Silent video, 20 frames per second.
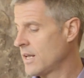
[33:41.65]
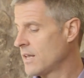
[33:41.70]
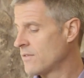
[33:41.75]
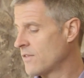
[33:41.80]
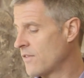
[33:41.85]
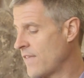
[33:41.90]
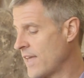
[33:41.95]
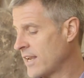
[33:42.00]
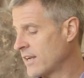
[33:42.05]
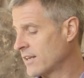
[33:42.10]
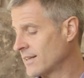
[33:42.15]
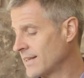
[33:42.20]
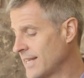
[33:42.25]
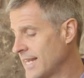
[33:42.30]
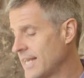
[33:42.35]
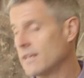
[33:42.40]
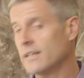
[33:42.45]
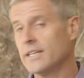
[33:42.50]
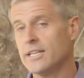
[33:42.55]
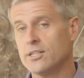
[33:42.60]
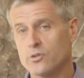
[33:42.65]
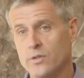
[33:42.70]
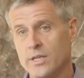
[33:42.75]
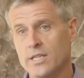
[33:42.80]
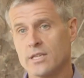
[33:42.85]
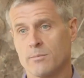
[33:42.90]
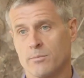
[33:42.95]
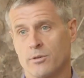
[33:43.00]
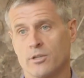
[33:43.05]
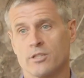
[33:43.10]
that they could legally
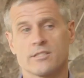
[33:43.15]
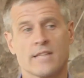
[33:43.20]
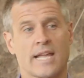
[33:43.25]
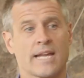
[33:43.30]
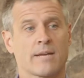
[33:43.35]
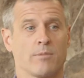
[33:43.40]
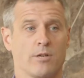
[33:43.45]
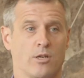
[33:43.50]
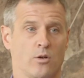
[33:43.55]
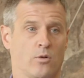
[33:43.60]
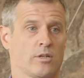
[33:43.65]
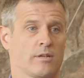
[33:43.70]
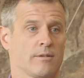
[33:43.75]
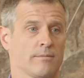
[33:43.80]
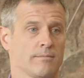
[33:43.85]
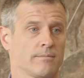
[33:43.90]
treat the birds like manure.